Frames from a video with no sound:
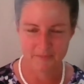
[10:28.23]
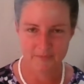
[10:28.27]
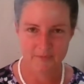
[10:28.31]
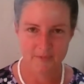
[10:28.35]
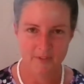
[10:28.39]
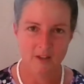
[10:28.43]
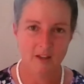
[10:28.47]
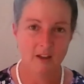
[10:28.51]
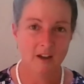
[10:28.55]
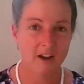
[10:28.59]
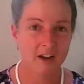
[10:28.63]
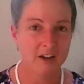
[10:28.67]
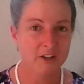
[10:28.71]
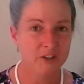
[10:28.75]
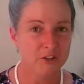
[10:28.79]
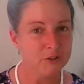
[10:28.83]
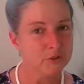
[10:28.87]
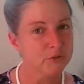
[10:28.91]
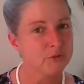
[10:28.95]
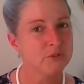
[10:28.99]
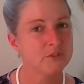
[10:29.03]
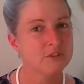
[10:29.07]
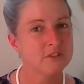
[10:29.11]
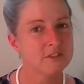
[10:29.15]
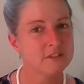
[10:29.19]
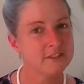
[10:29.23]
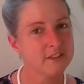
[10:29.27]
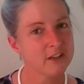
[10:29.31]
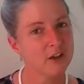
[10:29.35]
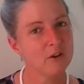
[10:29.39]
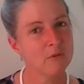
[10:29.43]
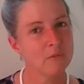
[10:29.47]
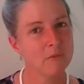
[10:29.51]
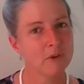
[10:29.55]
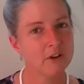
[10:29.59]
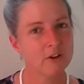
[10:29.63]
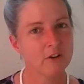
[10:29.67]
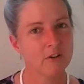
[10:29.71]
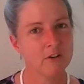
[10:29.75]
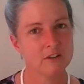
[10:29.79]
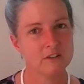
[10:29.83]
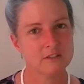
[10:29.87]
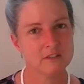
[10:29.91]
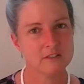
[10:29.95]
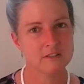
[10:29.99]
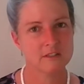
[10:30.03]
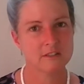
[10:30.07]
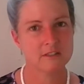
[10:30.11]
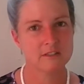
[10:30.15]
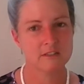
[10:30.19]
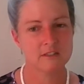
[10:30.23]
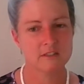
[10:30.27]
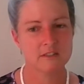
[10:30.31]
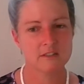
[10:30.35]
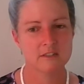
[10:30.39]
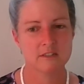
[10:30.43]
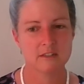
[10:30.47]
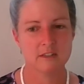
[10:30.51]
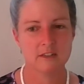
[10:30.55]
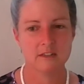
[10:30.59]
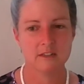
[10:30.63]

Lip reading: I used to sell my cross-stitch